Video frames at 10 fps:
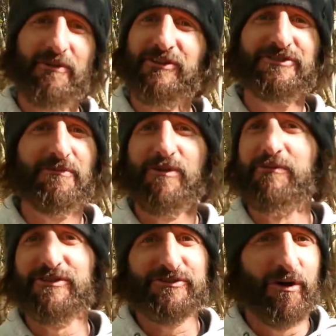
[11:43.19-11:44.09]
either something
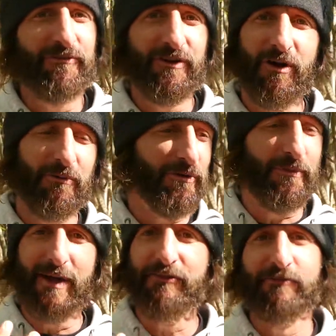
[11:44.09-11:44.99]
wrong with the sofa at home, or
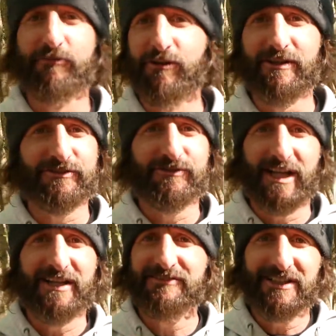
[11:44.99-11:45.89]
the bathroom floor
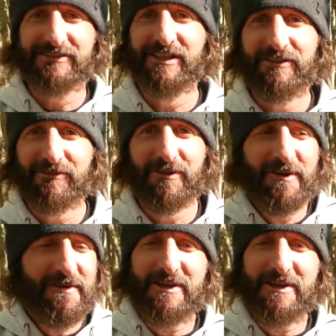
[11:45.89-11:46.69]
that has heated.